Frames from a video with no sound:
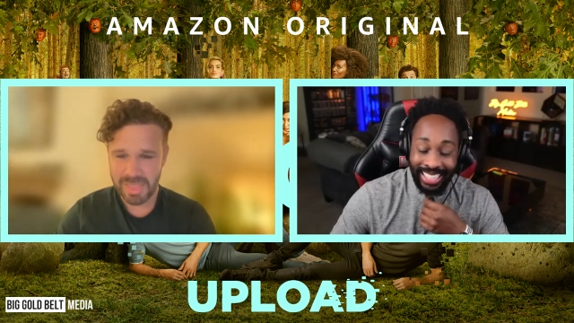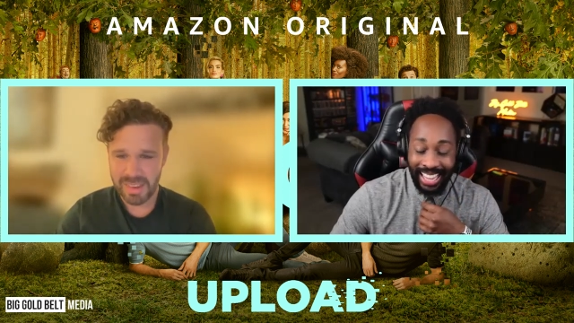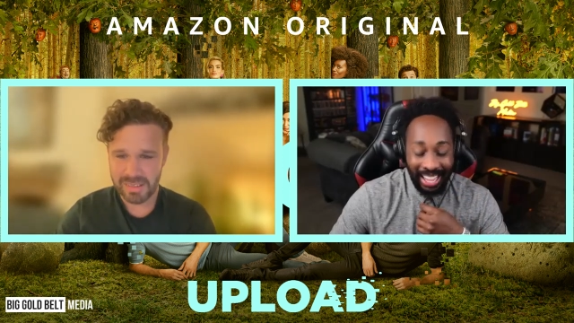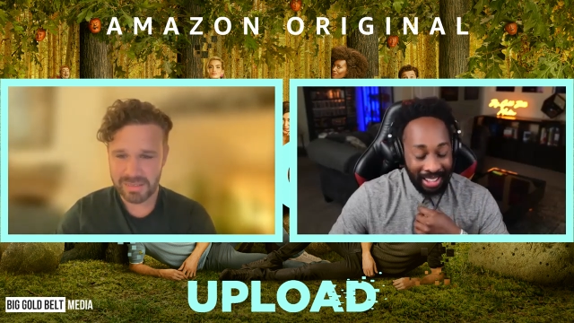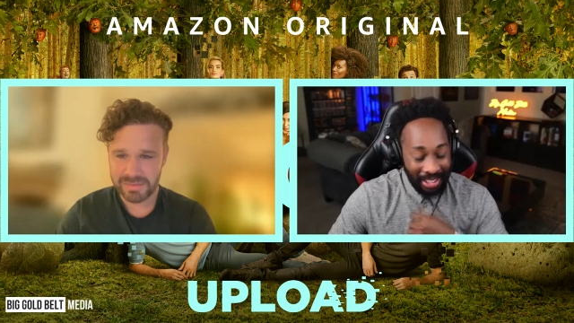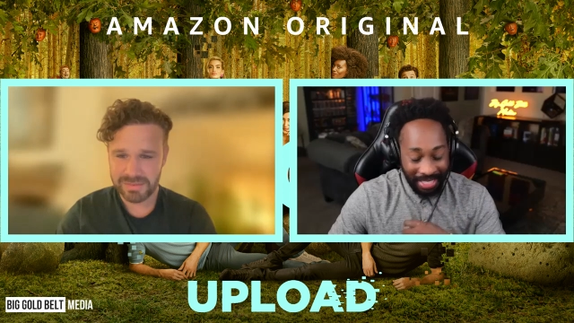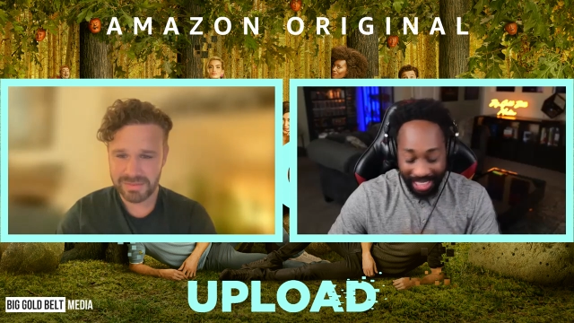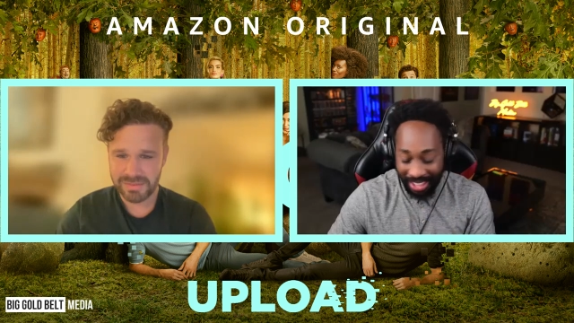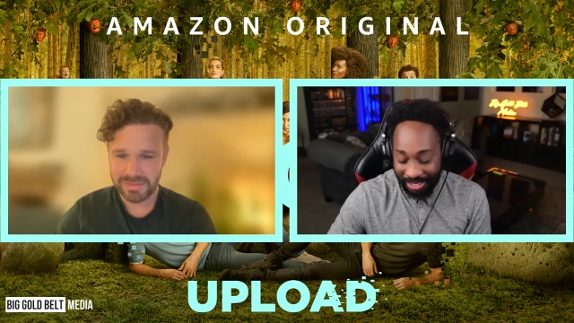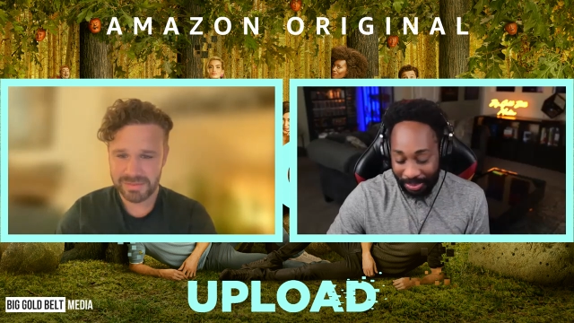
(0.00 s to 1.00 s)
Speaker 1: yeah, a
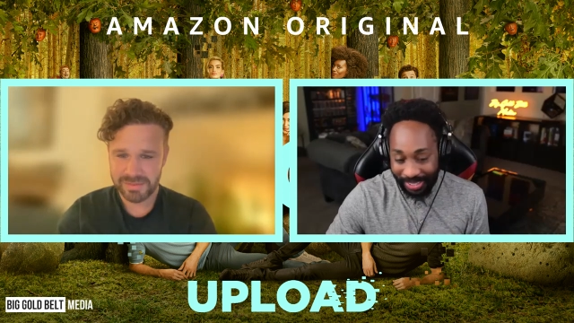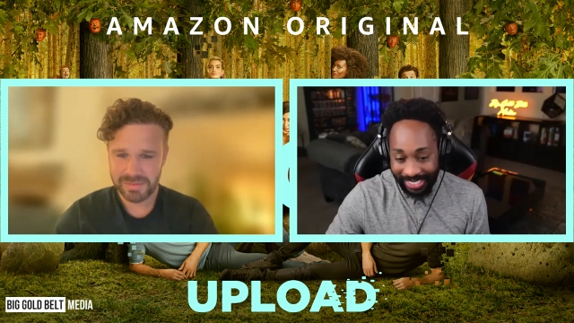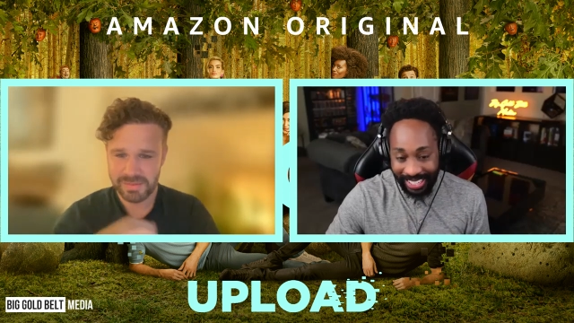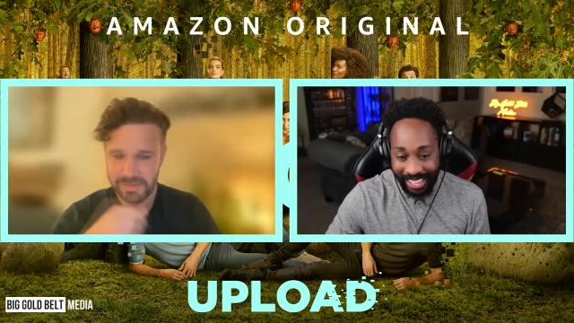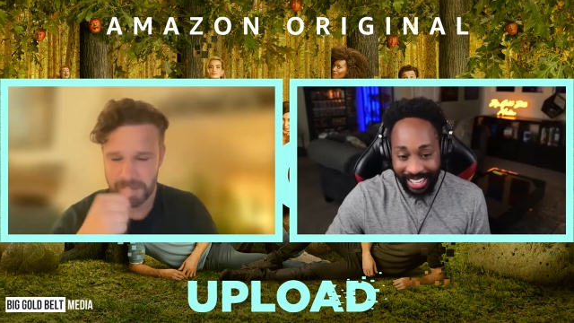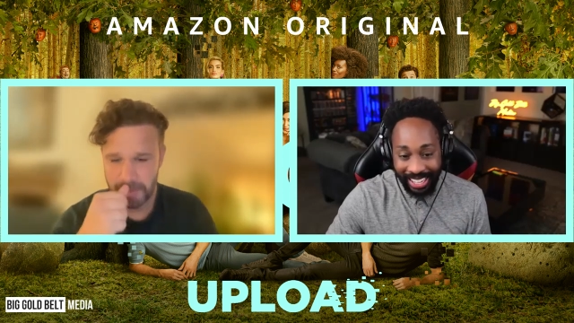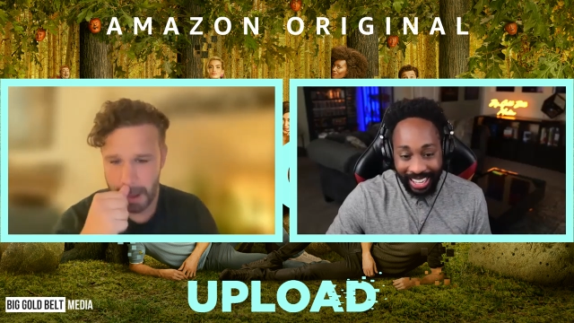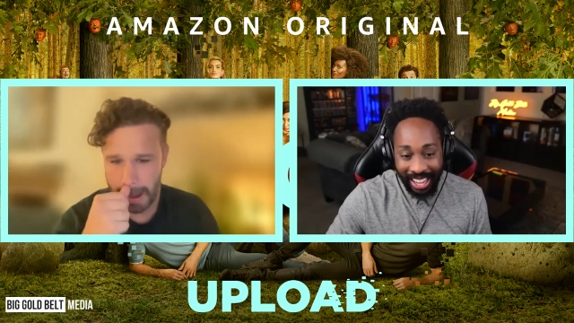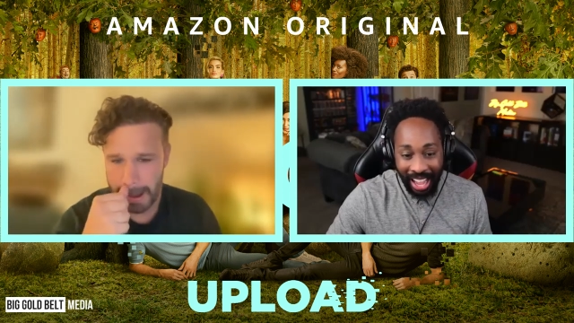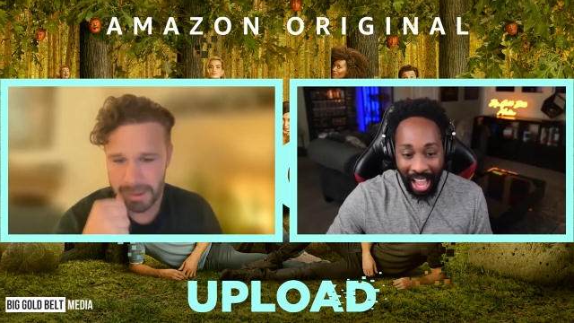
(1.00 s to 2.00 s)
thousand percent.
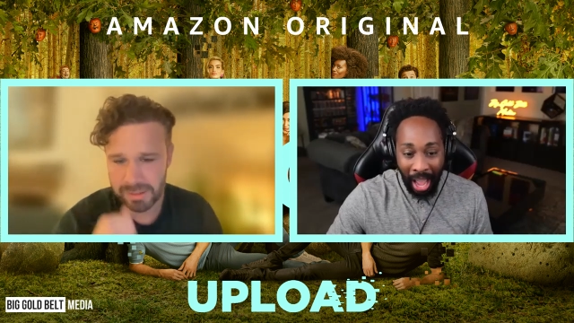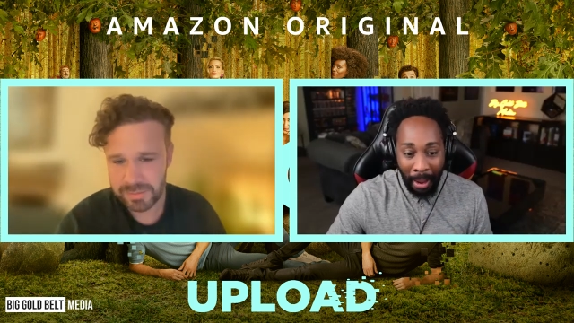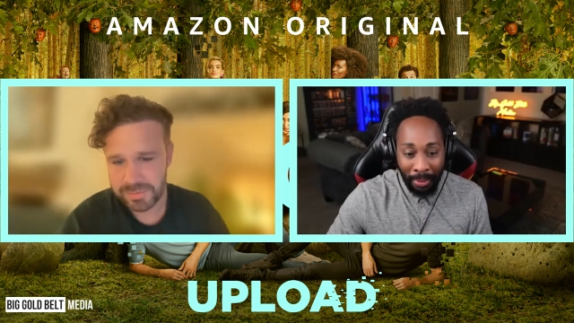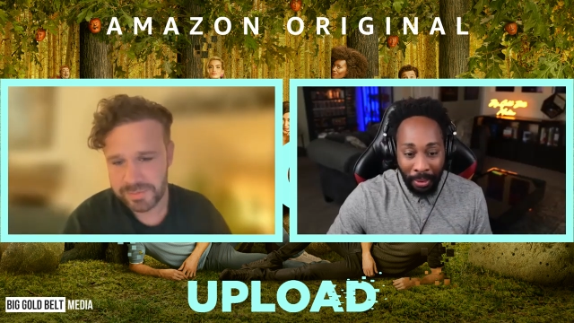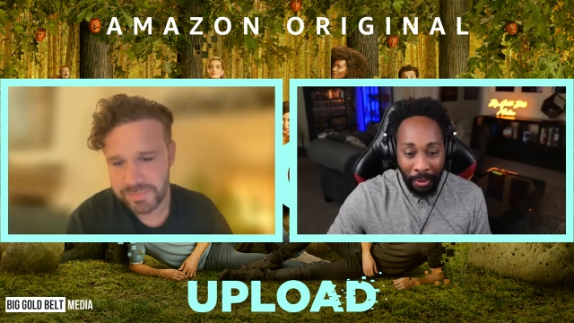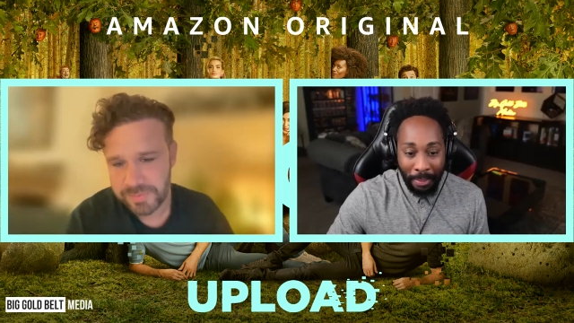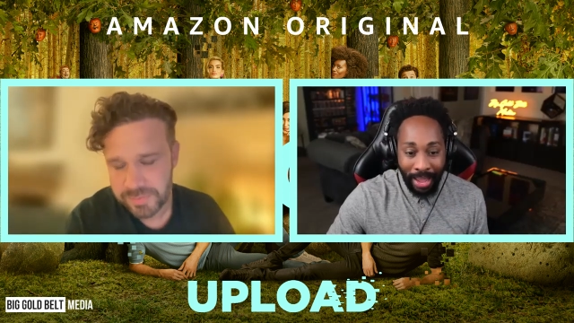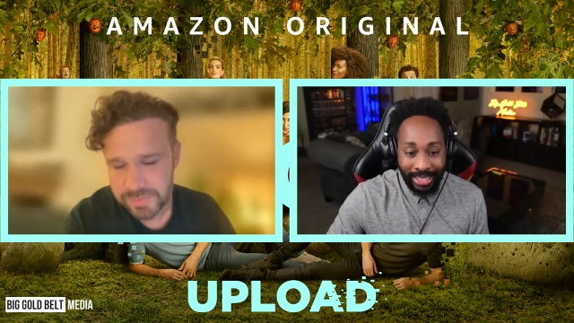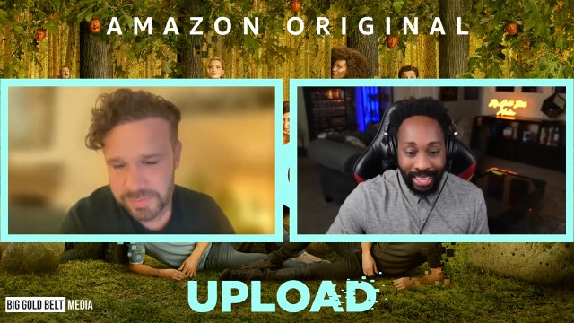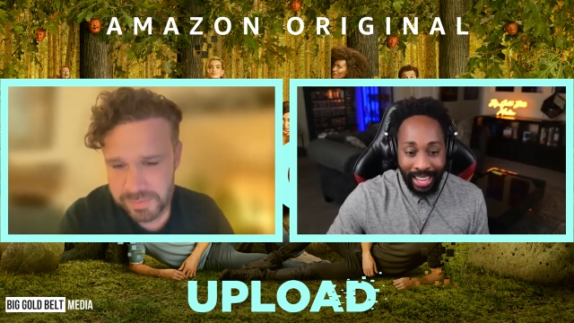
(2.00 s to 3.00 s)
Uh, going
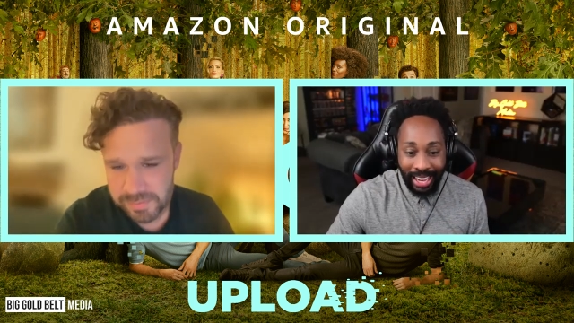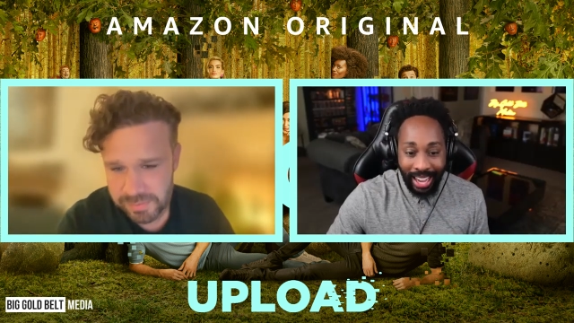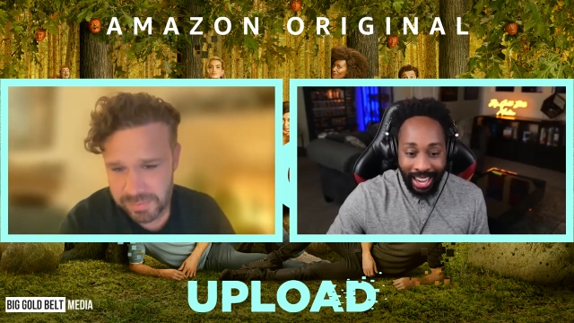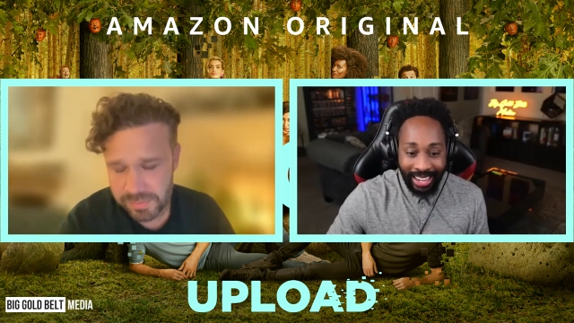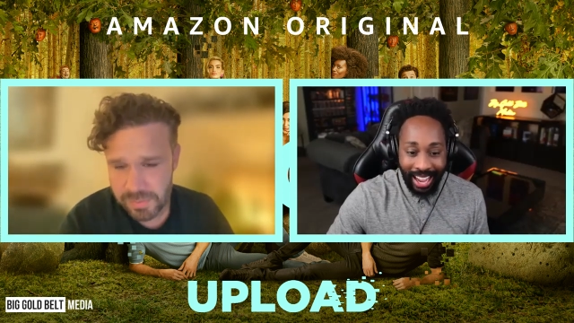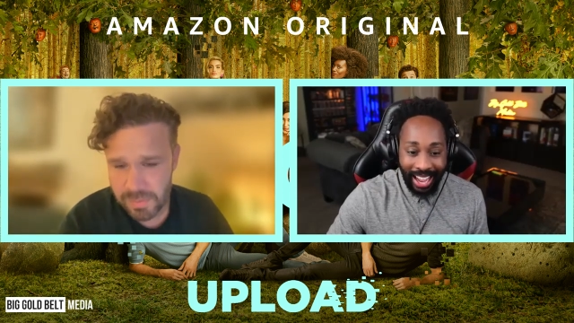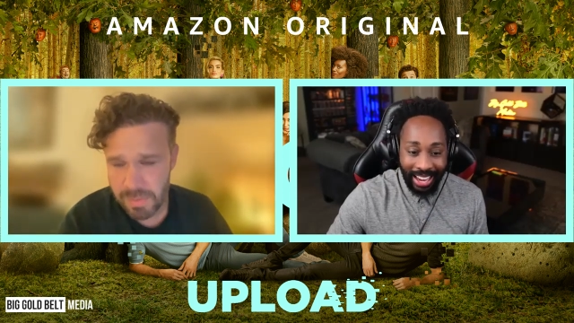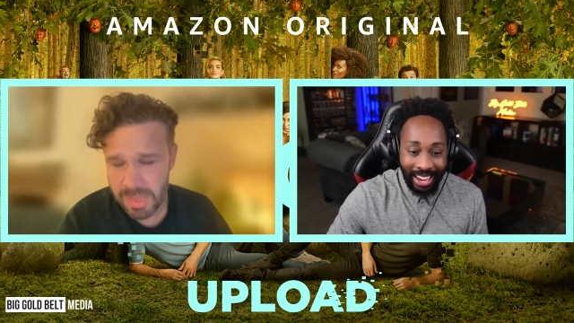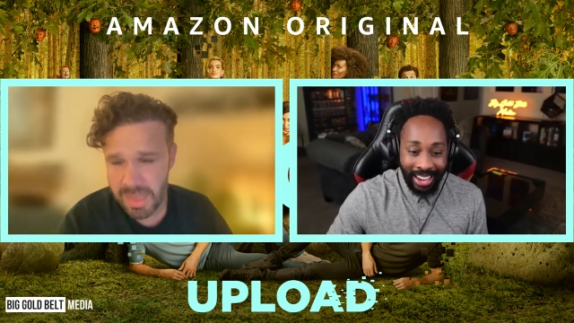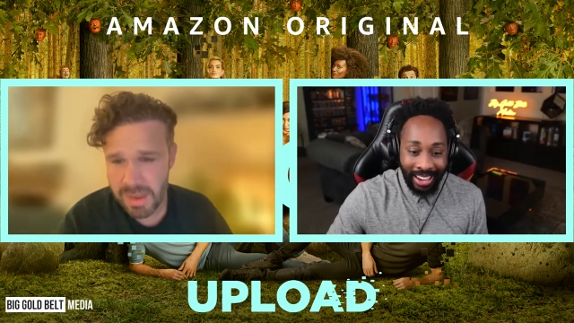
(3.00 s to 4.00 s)
back to AI
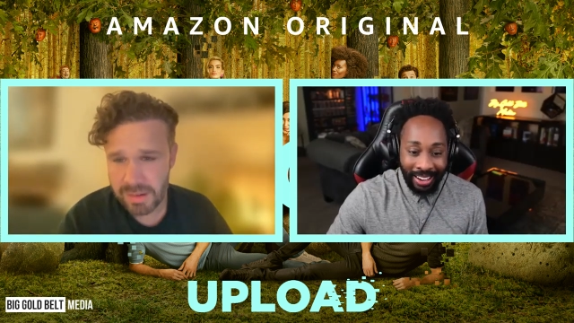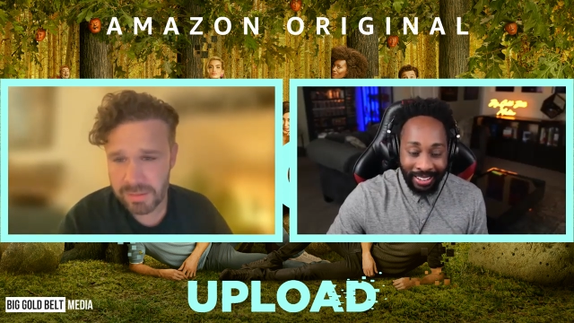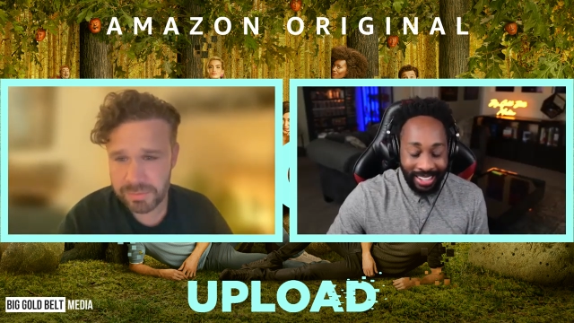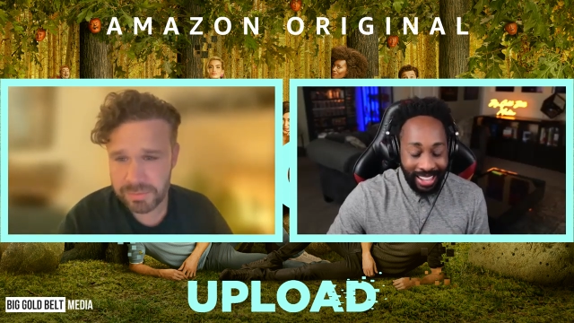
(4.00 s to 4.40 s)
guy, uh,